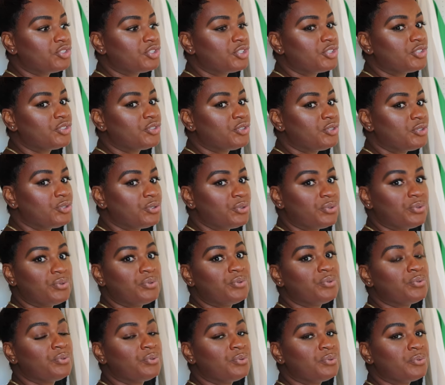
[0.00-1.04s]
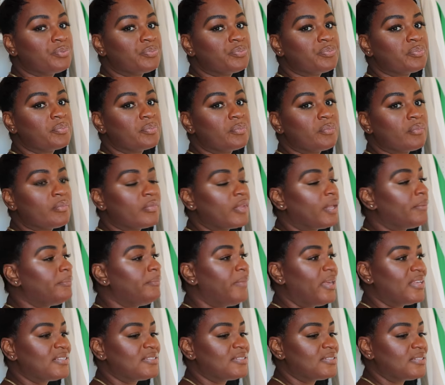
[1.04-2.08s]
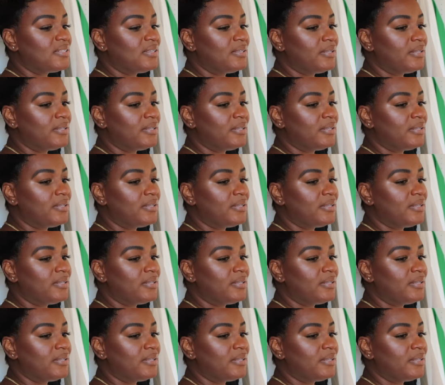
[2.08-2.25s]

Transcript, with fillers: just too messy.